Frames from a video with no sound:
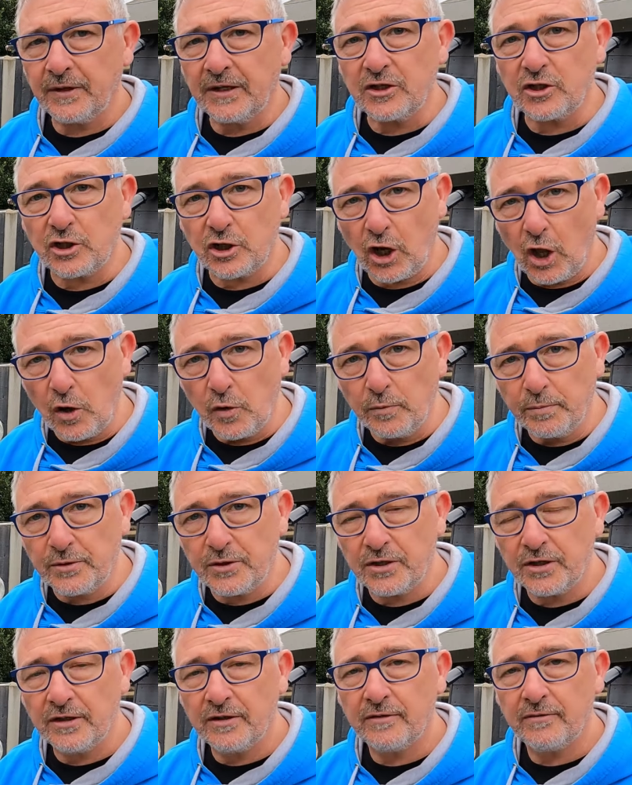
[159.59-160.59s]

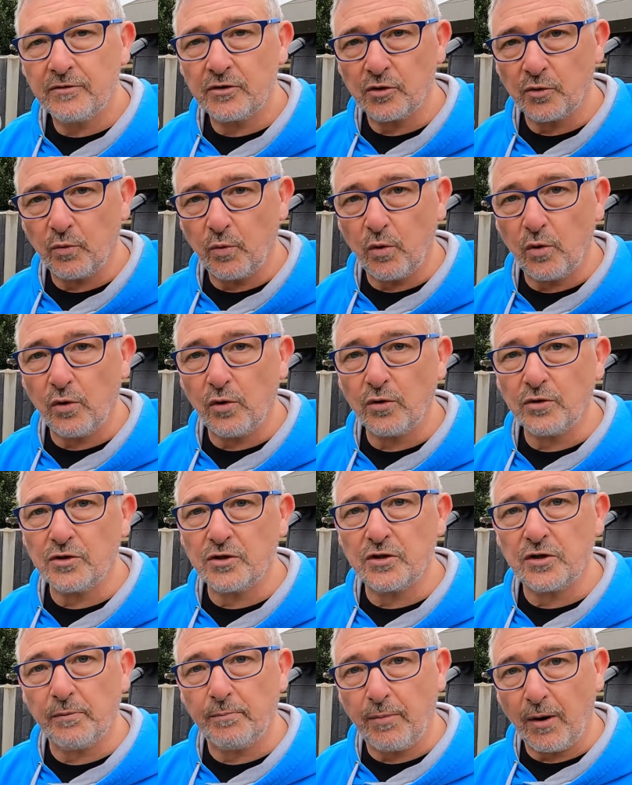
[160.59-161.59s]
sloped
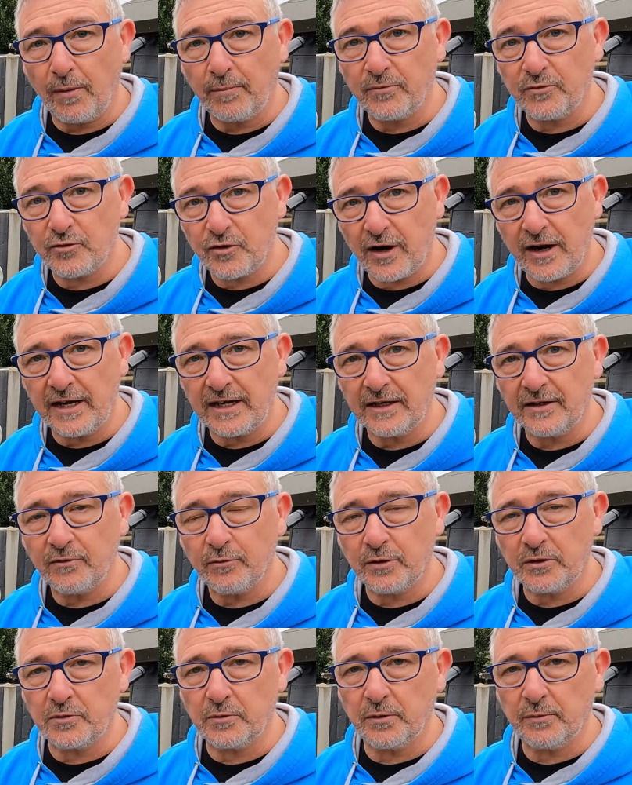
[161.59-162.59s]
towards the bottom drain,
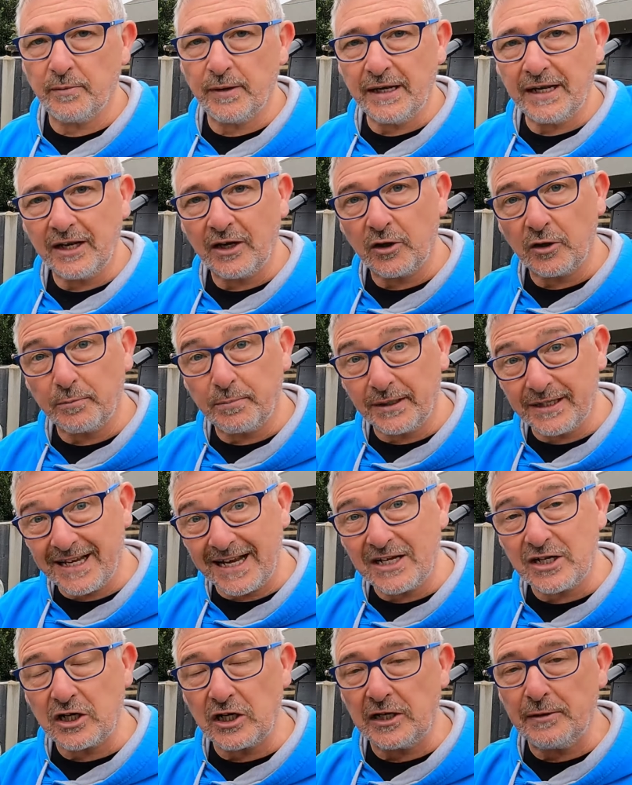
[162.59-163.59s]
which would mean it could
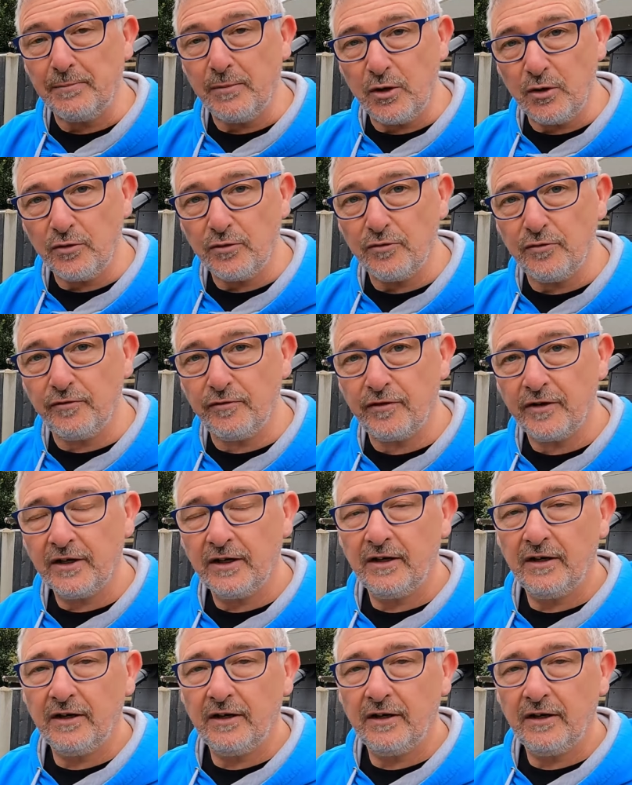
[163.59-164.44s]
potentially move